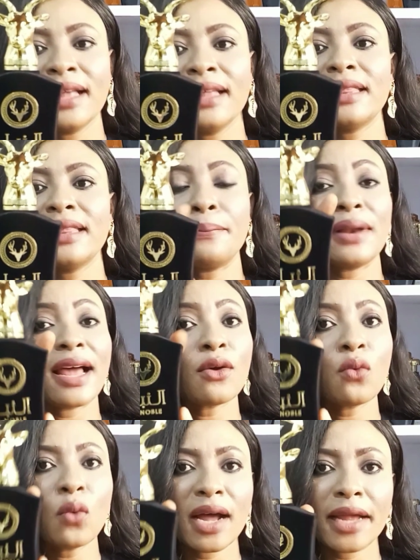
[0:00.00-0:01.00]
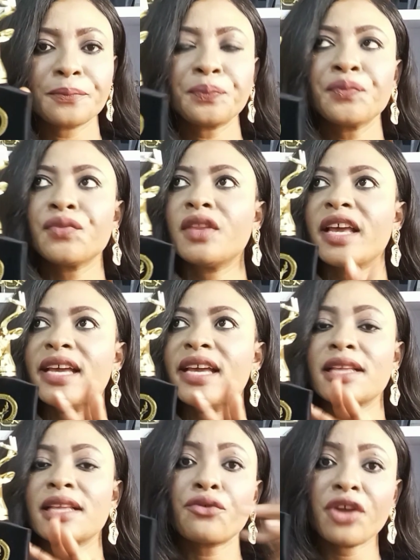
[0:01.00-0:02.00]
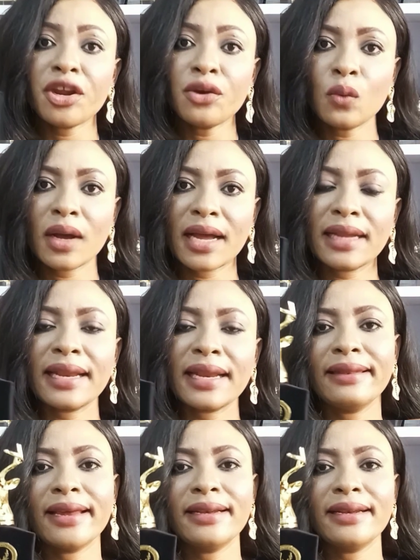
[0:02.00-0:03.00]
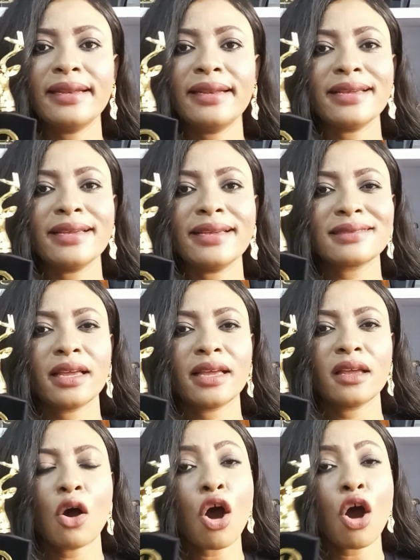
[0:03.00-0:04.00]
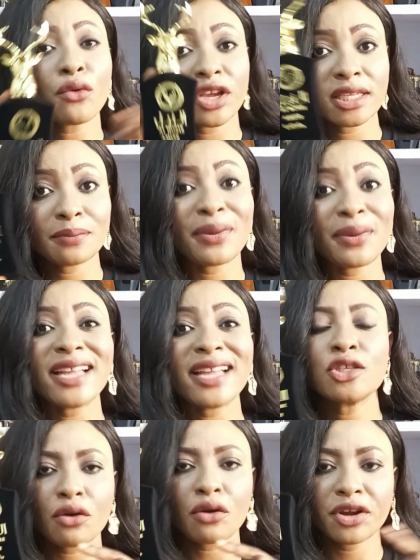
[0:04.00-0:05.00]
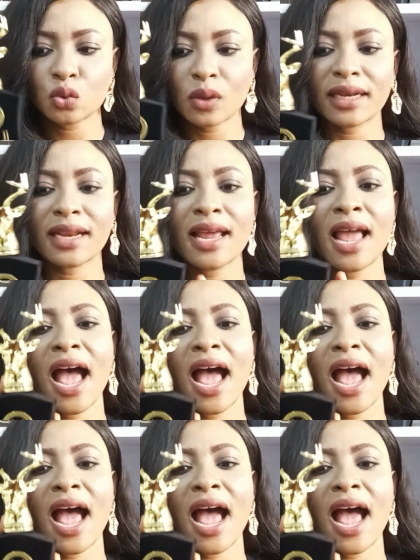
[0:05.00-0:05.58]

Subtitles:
The black one, there is the green one, and then there's the orange, burnt orange one.